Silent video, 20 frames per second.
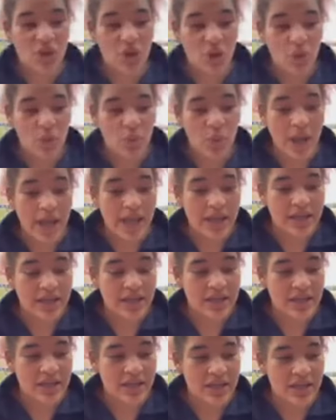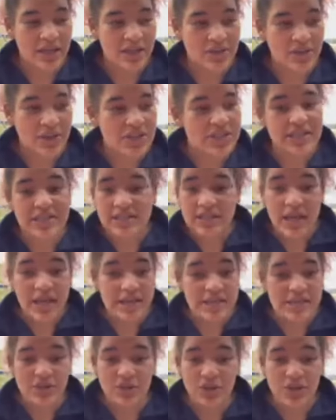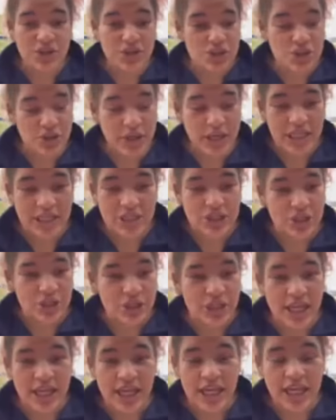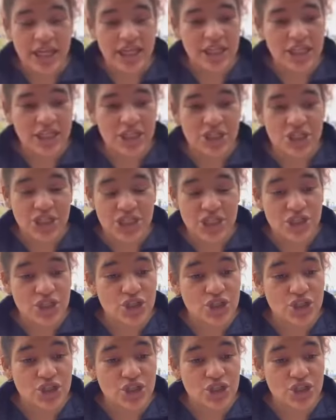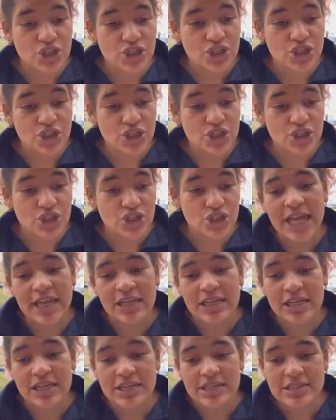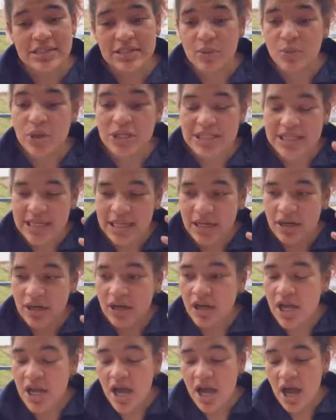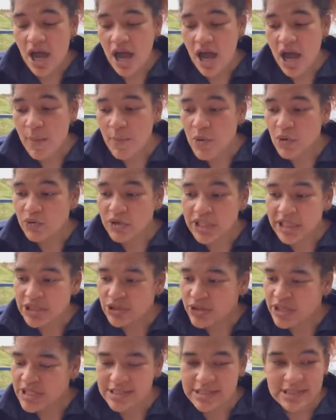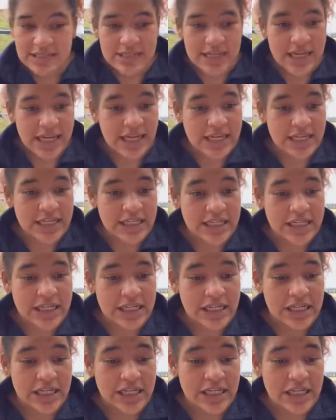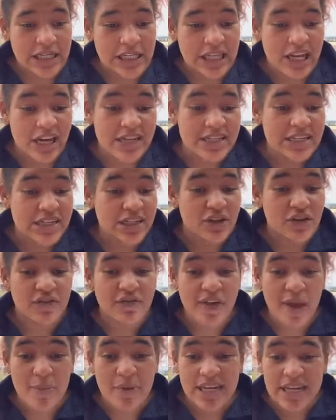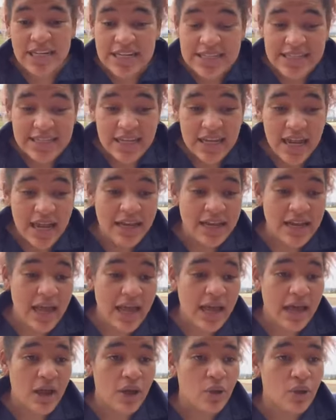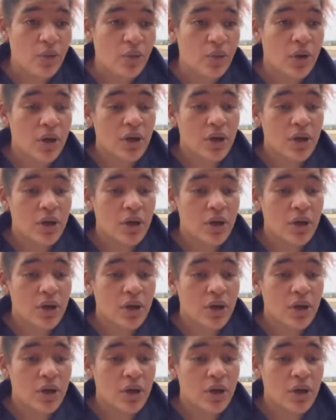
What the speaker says: when the societal constraints are like just in someone's ear. I'm really interested in the idea of femininity and how